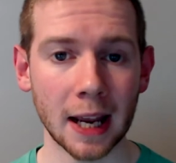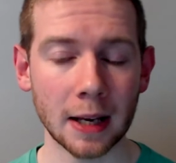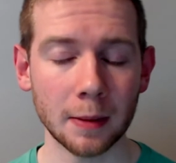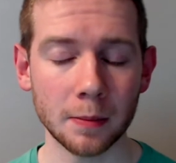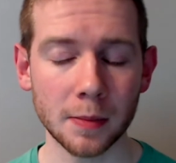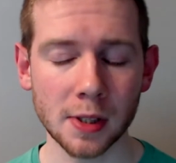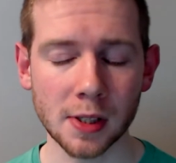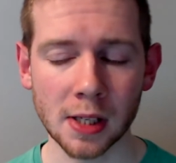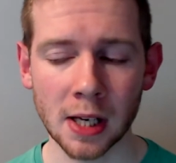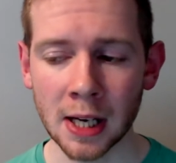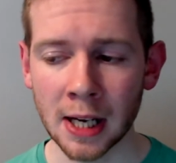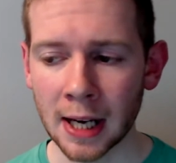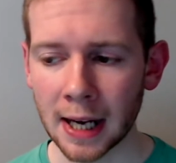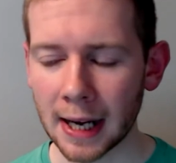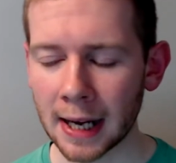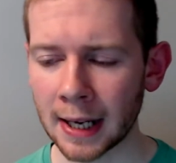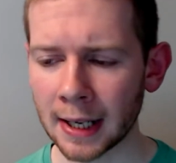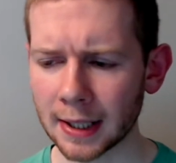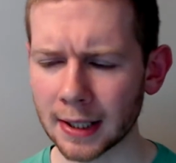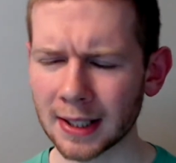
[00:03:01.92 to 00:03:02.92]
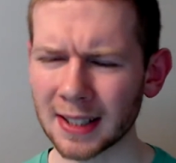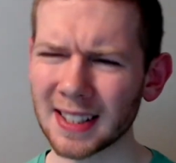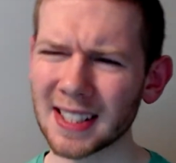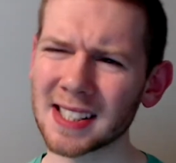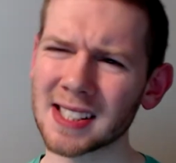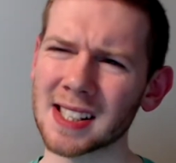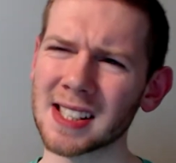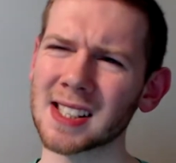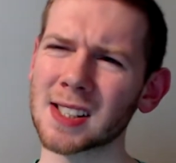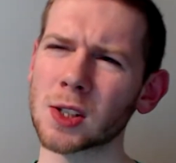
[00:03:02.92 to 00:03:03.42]
Games. And
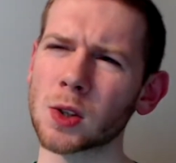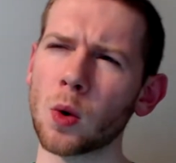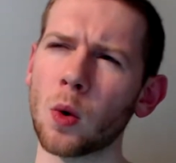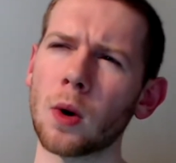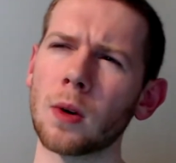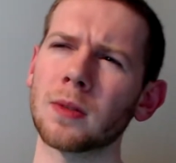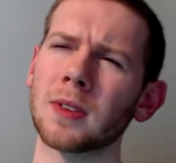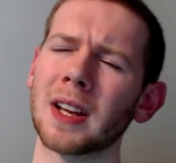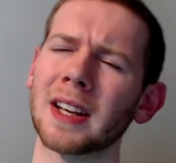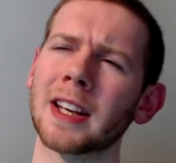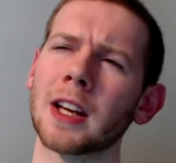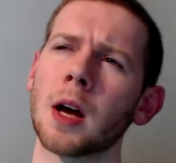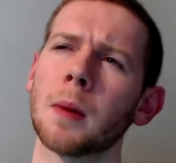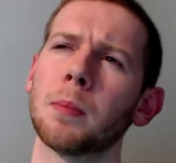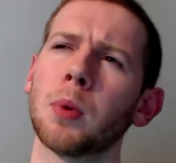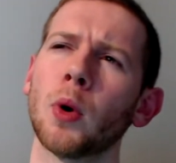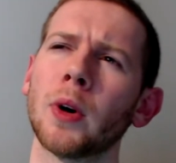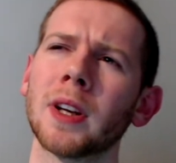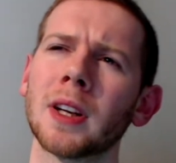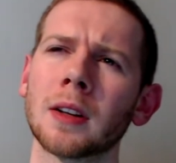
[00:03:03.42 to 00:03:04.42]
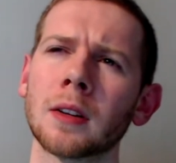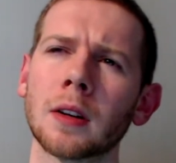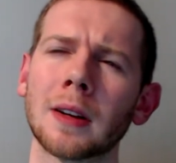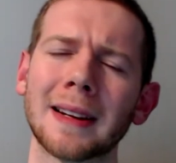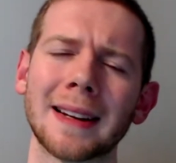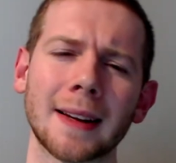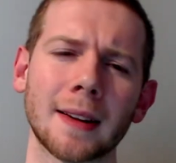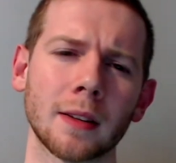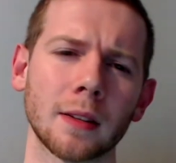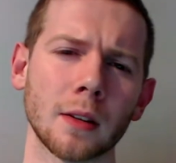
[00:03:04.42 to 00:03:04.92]
this is sort of like a
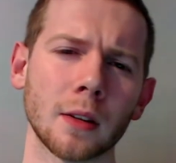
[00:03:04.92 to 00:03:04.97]
point-and-click